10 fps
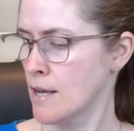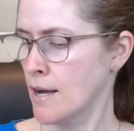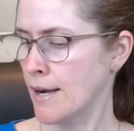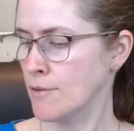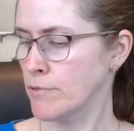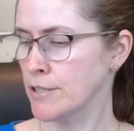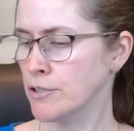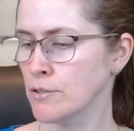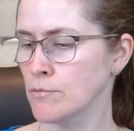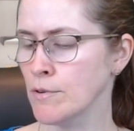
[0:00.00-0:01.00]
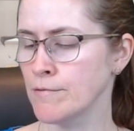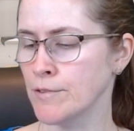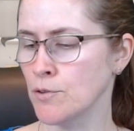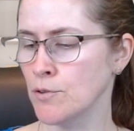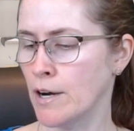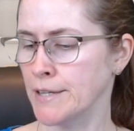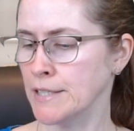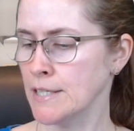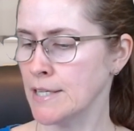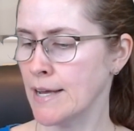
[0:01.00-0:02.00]
I read a good review on
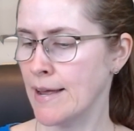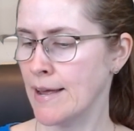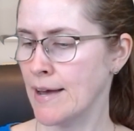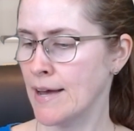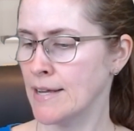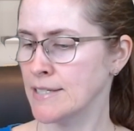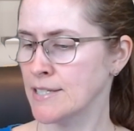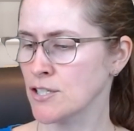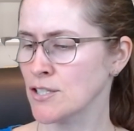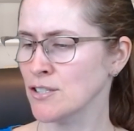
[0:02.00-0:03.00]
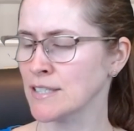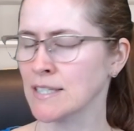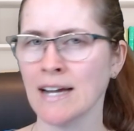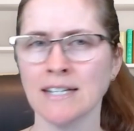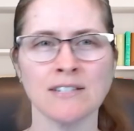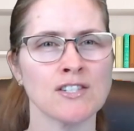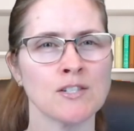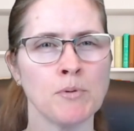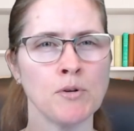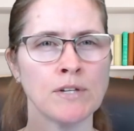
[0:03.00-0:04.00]
it, and it just looked kind of
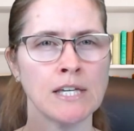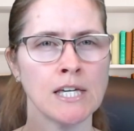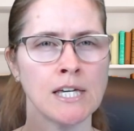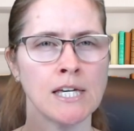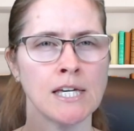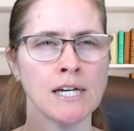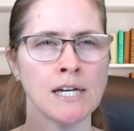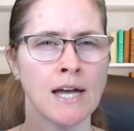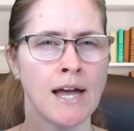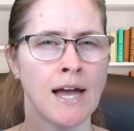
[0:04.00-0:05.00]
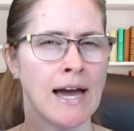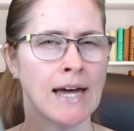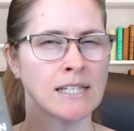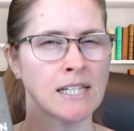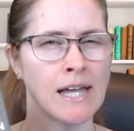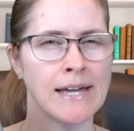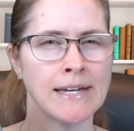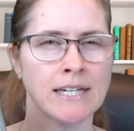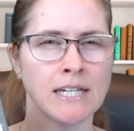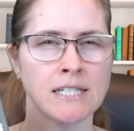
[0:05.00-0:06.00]
spooky and
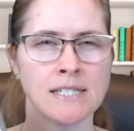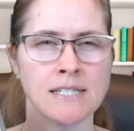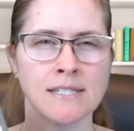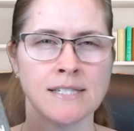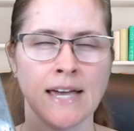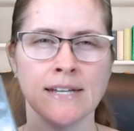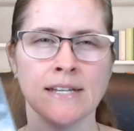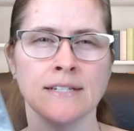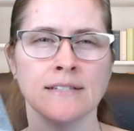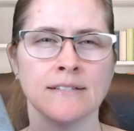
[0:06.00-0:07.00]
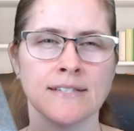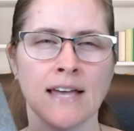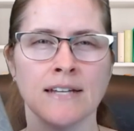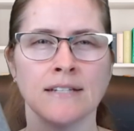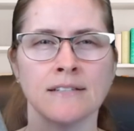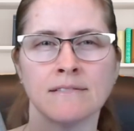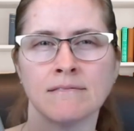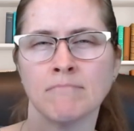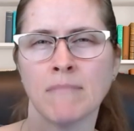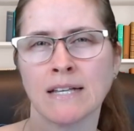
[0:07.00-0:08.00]
like set
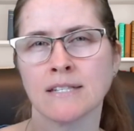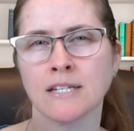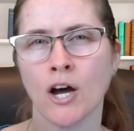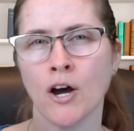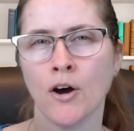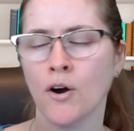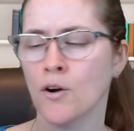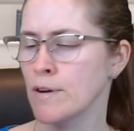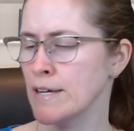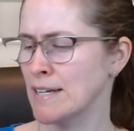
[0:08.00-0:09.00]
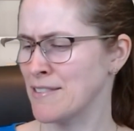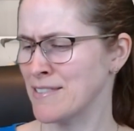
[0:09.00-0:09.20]
in Mexico, and I